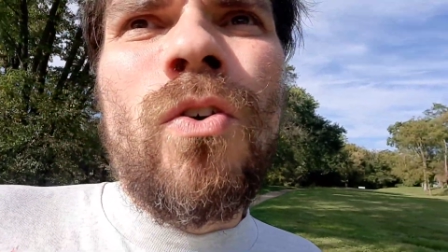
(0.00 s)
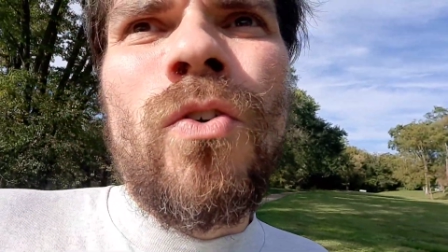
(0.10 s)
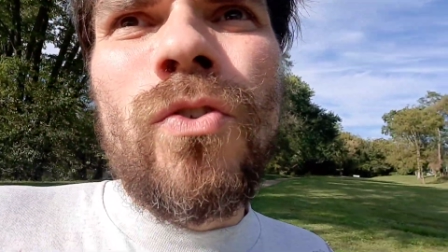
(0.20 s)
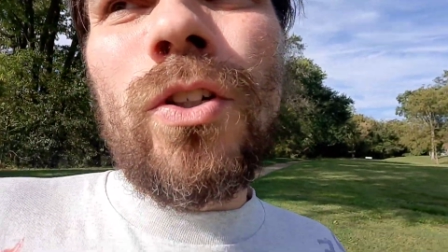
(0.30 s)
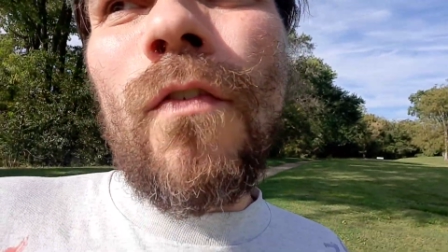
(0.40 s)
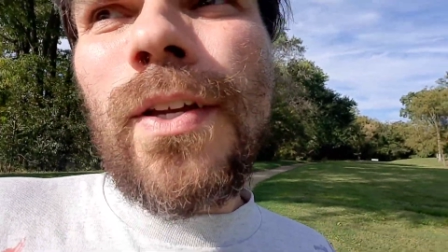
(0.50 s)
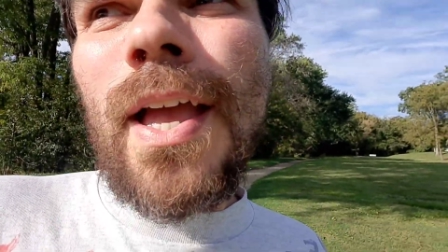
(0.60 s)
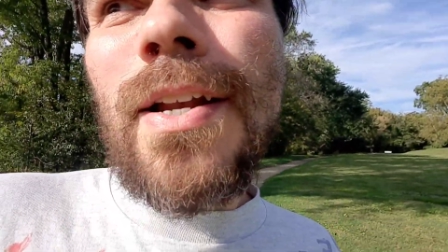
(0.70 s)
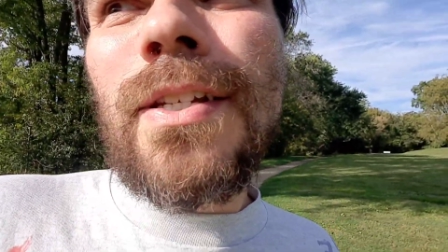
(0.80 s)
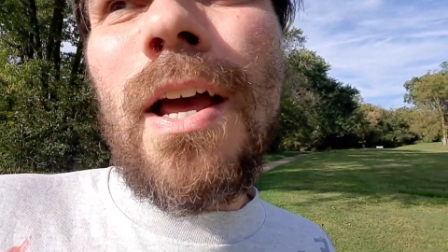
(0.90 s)
So don't
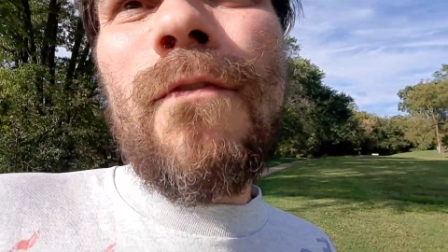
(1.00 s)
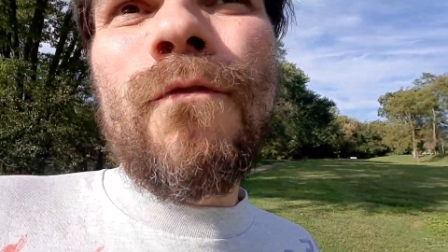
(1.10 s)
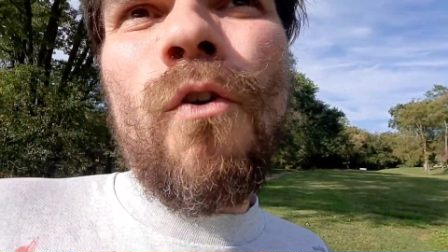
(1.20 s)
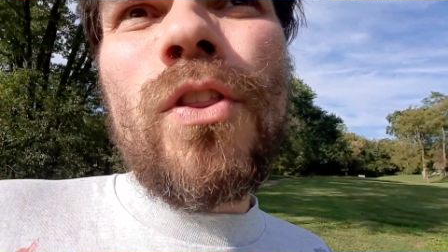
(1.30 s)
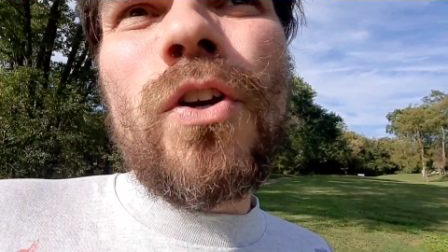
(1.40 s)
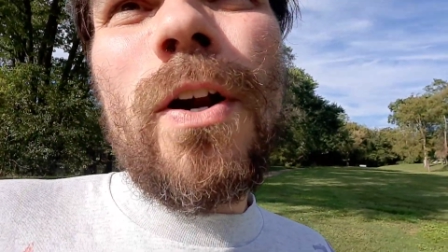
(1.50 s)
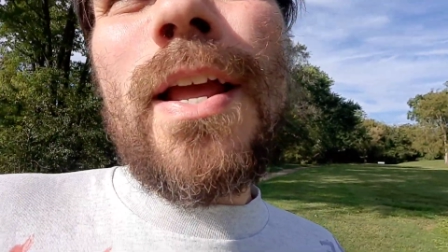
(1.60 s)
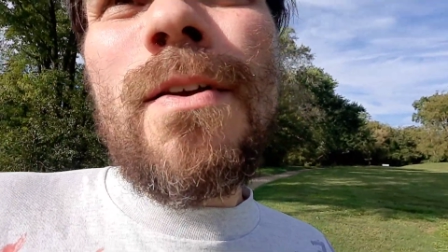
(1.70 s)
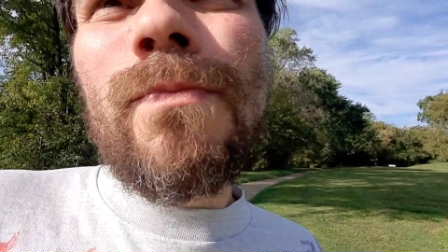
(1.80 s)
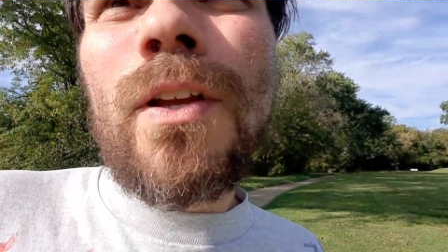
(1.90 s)
forget,
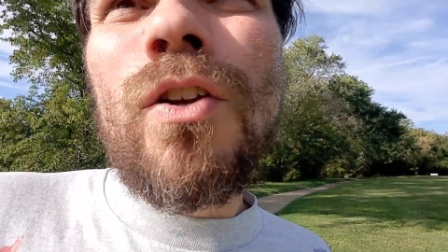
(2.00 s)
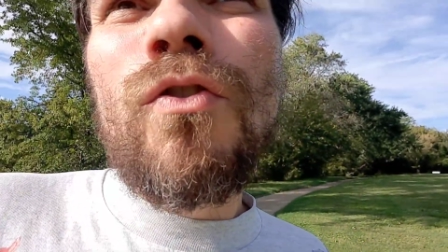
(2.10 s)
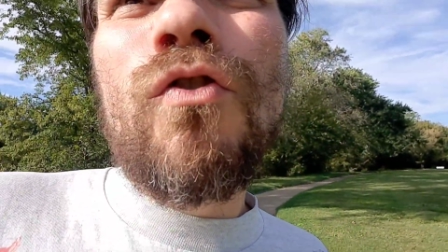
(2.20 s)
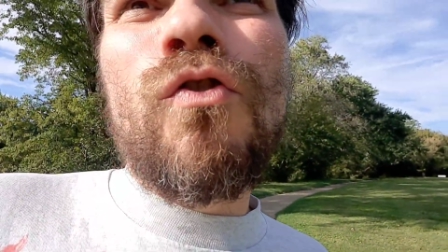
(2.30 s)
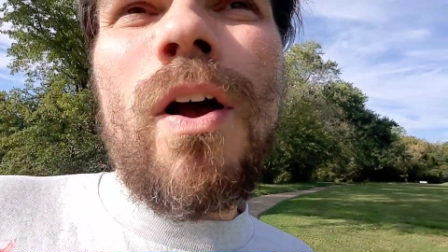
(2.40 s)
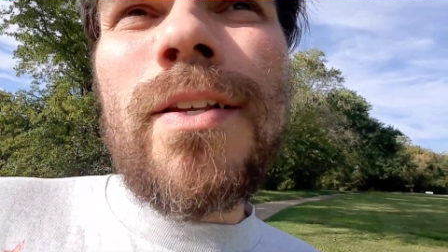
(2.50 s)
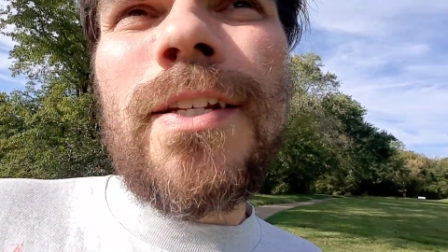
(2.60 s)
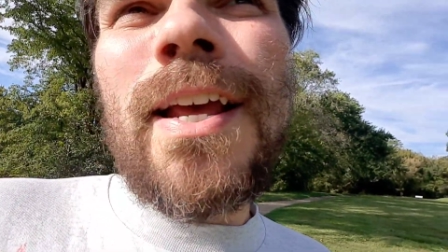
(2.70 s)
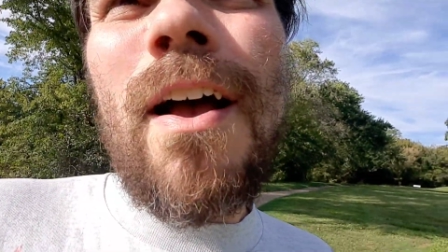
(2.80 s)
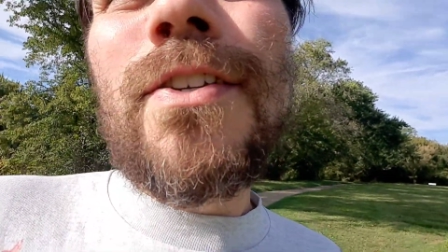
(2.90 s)
4:30, Trucks
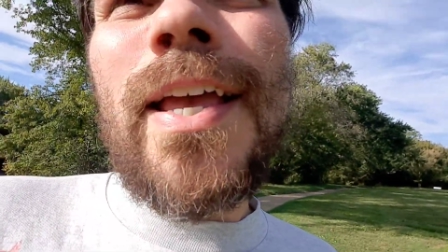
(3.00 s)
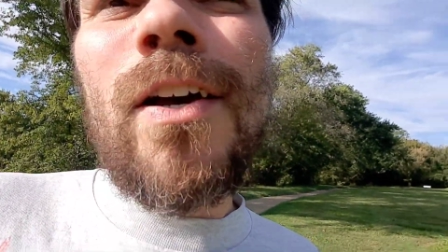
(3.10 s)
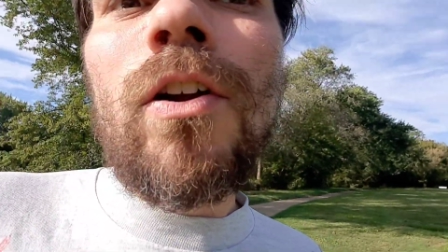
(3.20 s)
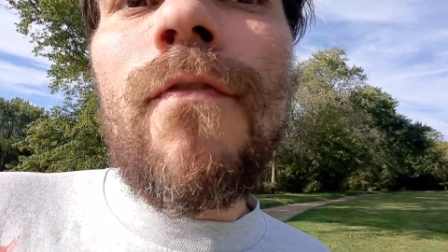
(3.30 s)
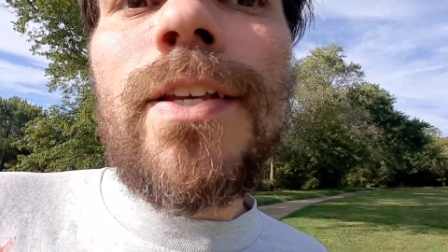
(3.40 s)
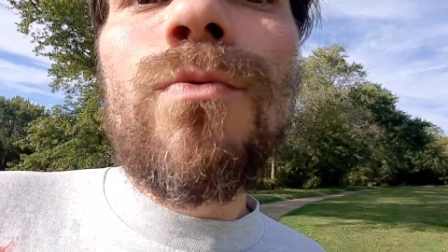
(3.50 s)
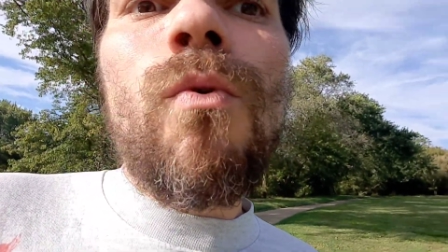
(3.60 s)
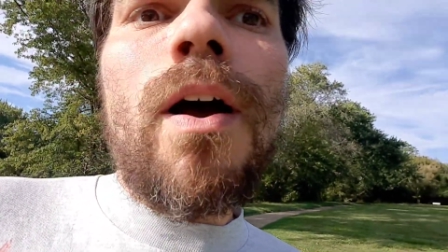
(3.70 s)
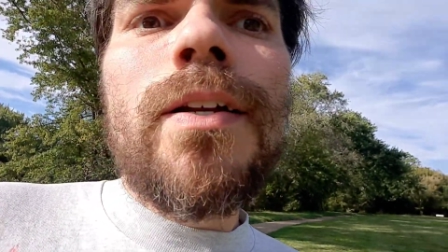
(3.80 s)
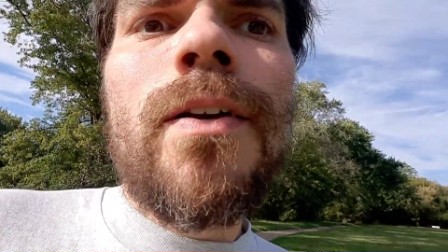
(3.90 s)
at Talladega on
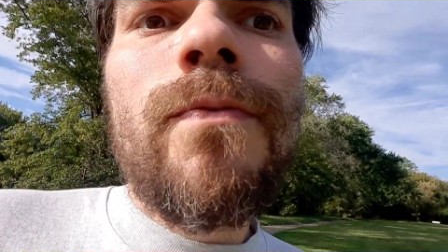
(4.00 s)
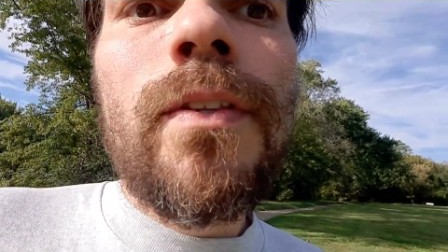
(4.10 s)
FS1.